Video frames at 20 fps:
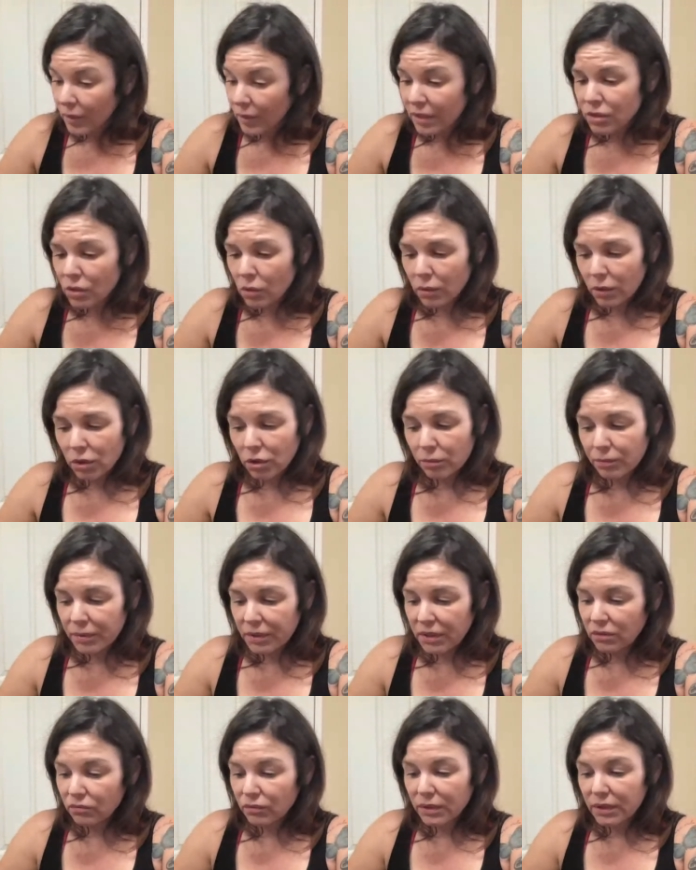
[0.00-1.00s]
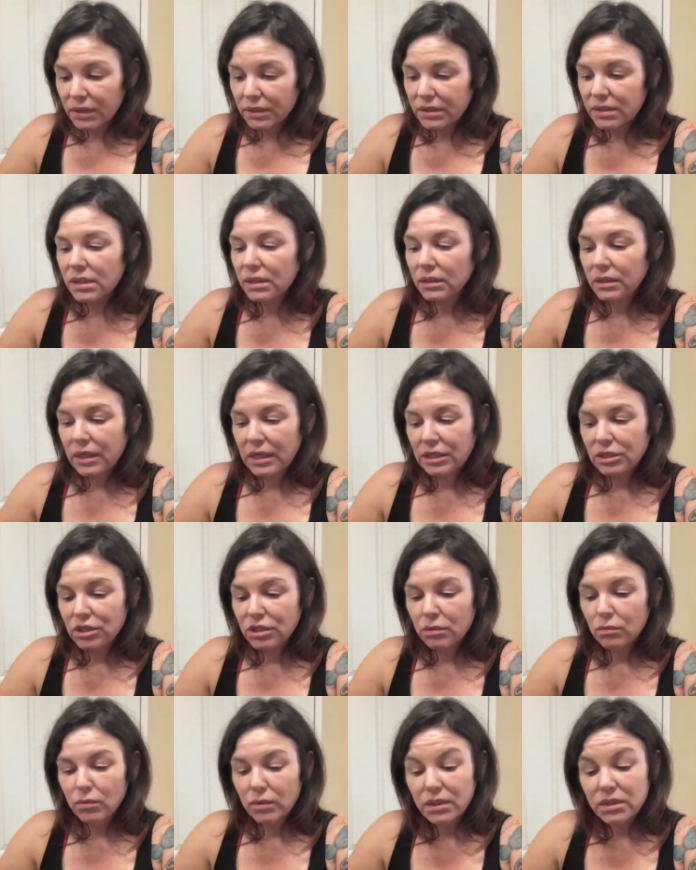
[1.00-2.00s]
so it could be a
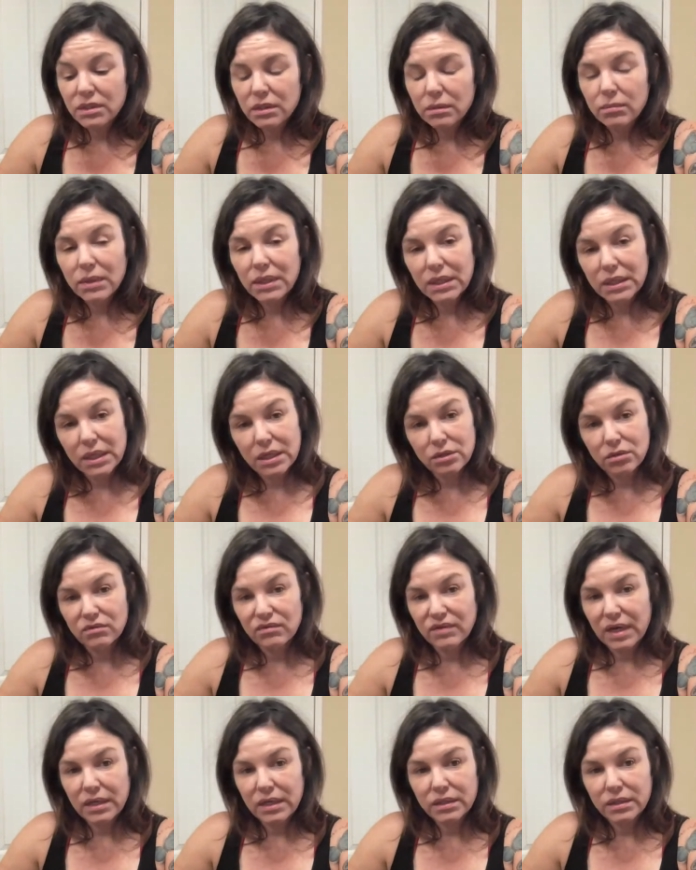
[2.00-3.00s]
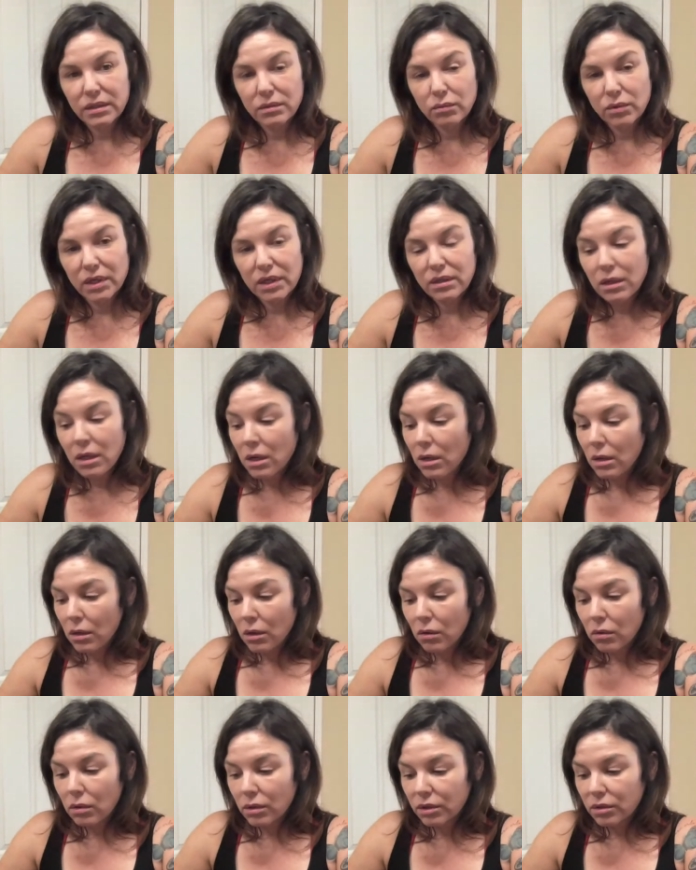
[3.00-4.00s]
reconciliation with somebody that you've ended with,
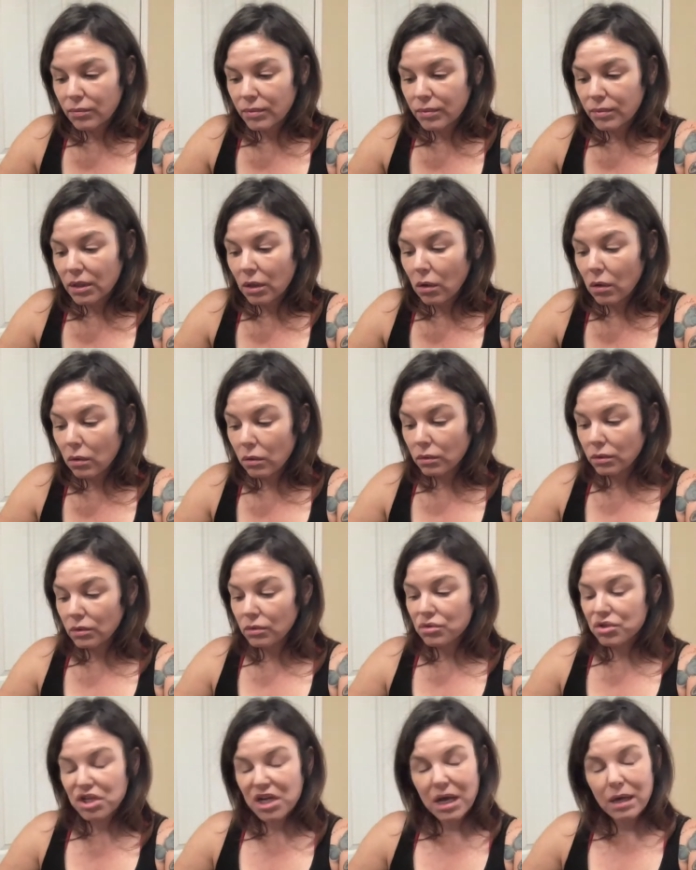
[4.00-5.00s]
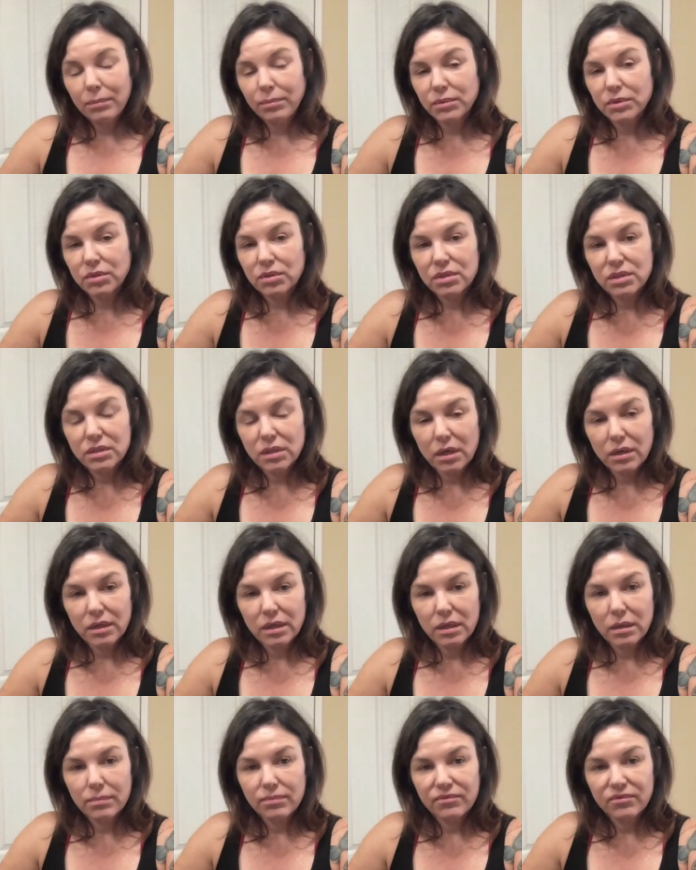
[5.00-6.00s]
or it could be a whole new chapter
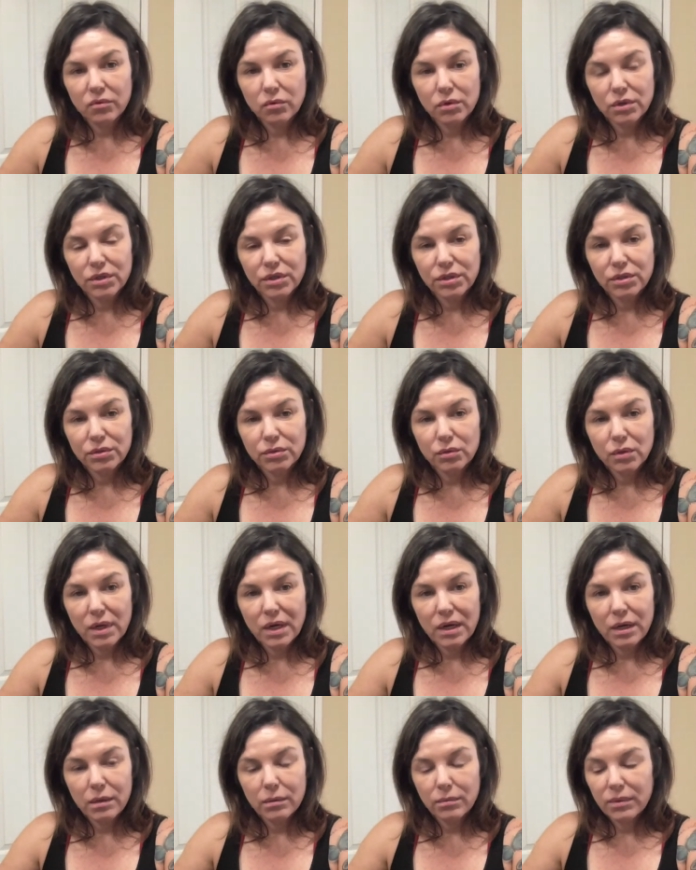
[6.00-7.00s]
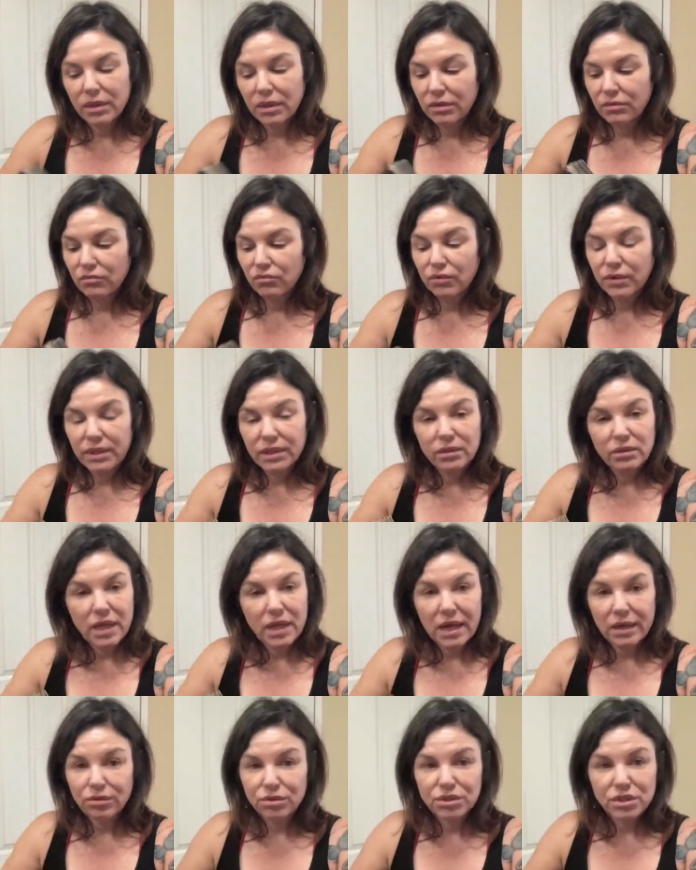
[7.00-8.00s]
starting up for you, um, reading
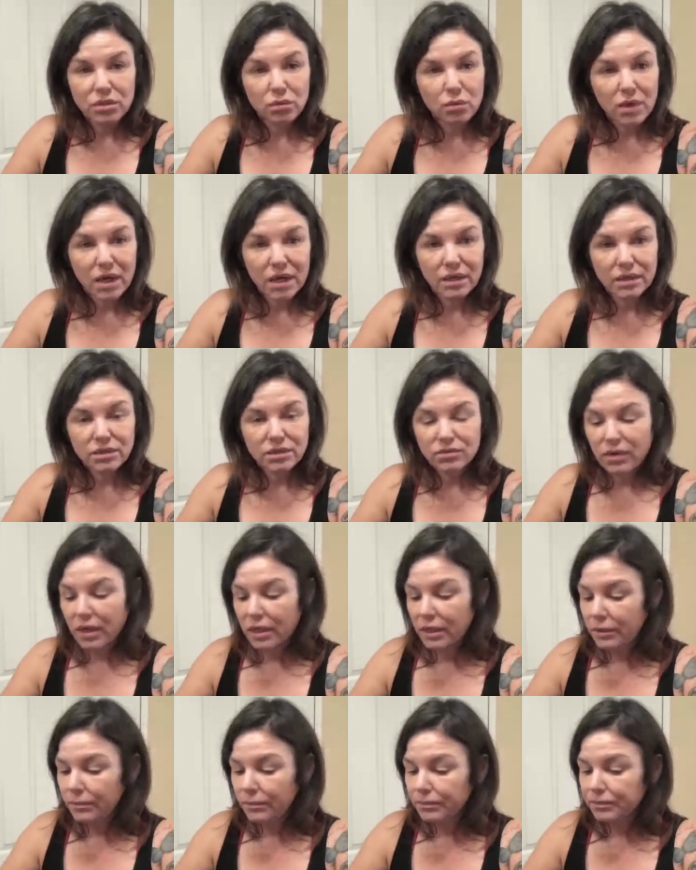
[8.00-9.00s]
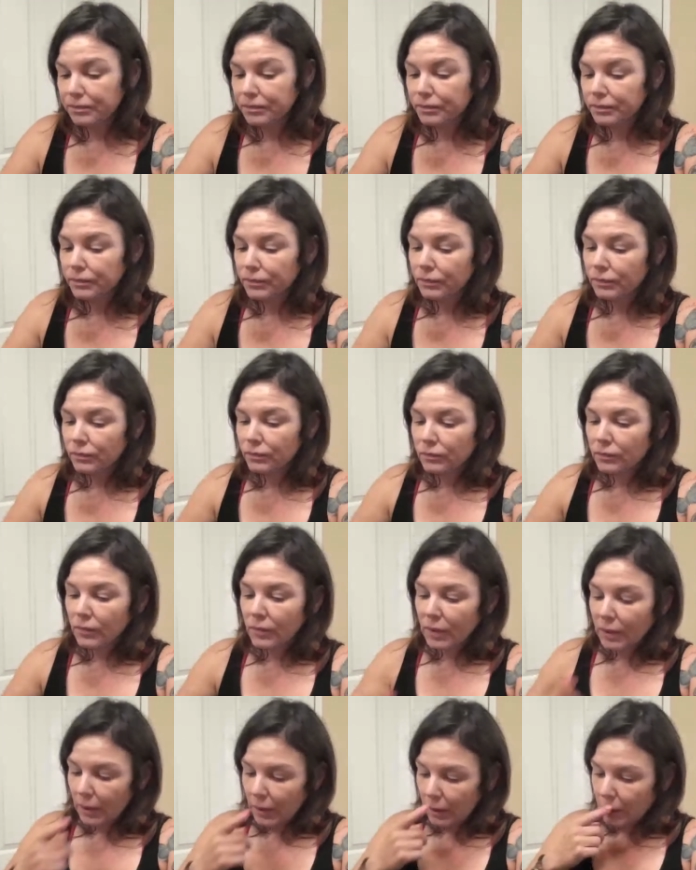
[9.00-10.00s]
energy wise, right?
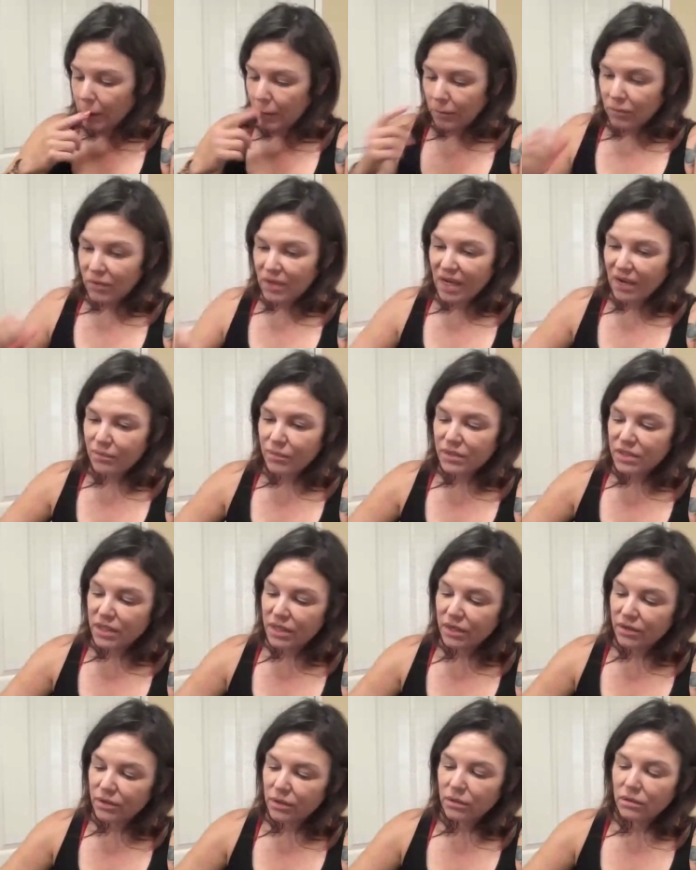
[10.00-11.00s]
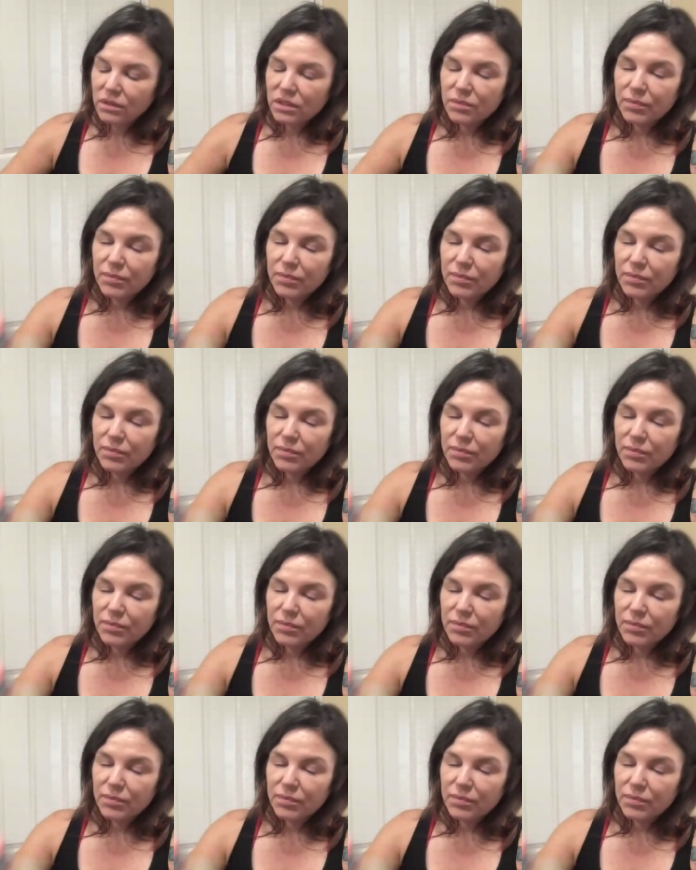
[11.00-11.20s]
And we have material and